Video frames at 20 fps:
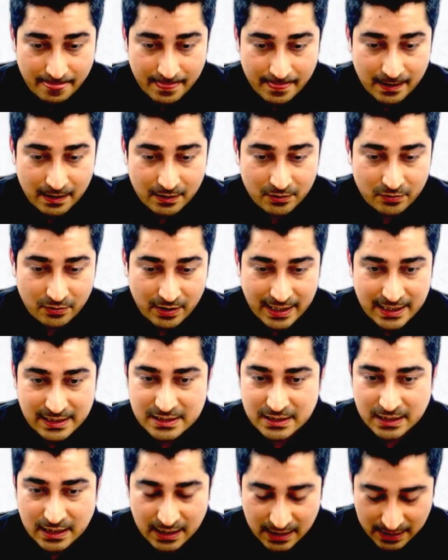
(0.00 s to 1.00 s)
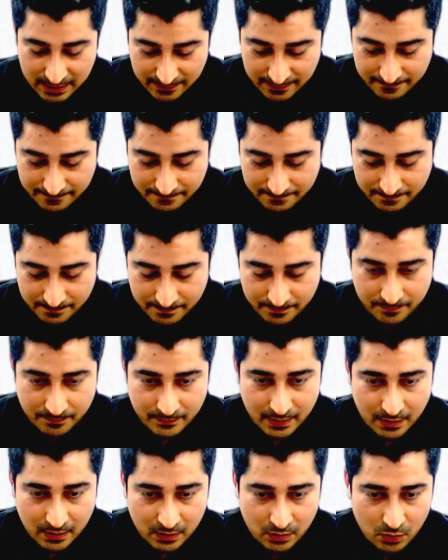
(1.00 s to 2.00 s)
write a
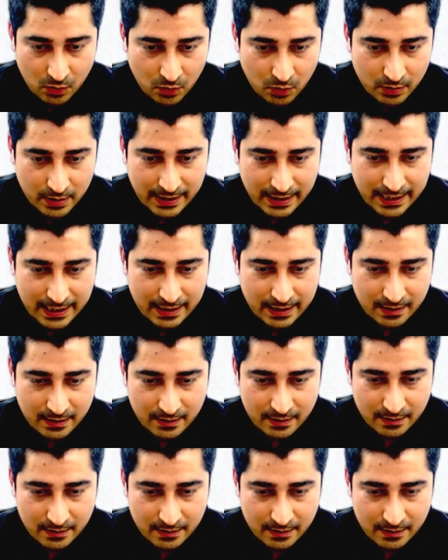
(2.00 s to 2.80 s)
code in